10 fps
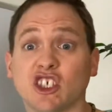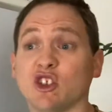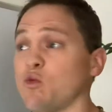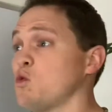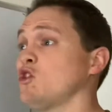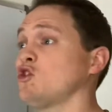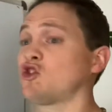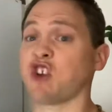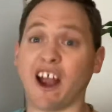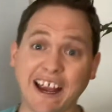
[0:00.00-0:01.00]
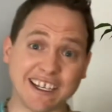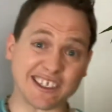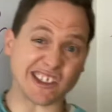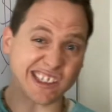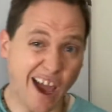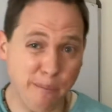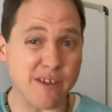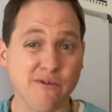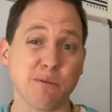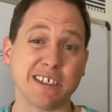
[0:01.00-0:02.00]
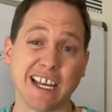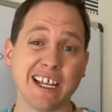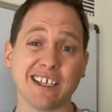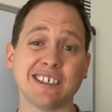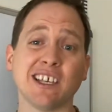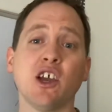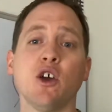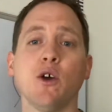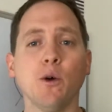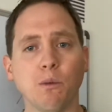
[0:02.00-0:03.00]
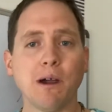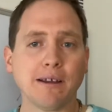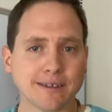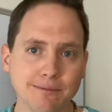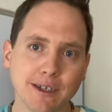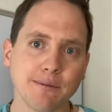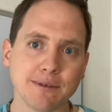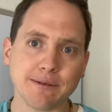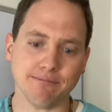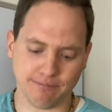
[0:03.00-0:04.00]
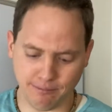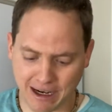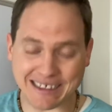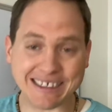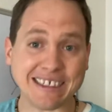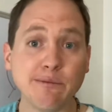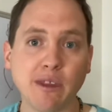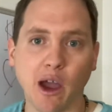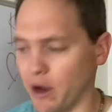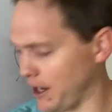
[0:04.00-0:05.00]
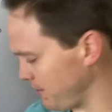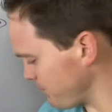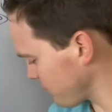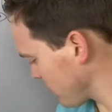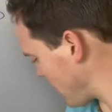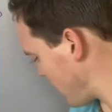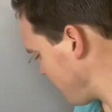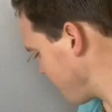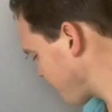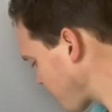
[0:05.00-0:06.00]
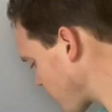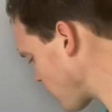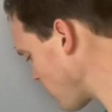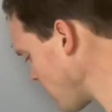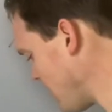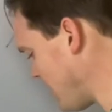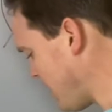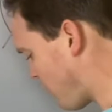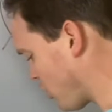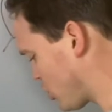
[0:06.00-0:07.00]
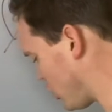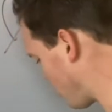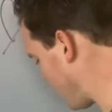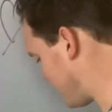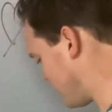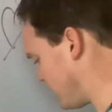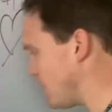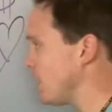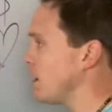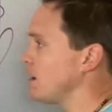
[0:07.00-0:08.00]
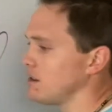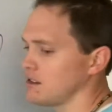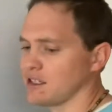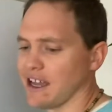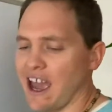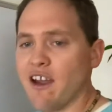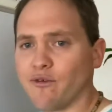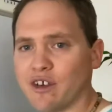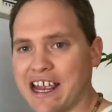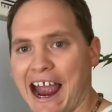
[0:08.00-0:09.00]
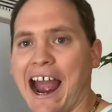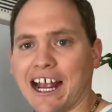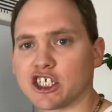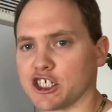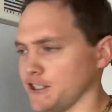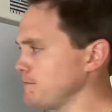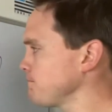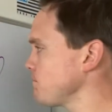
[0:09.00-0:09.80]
in the world trying to stop me from attaining this? Well, sometimes it might seem that way. And for good reason. To every action,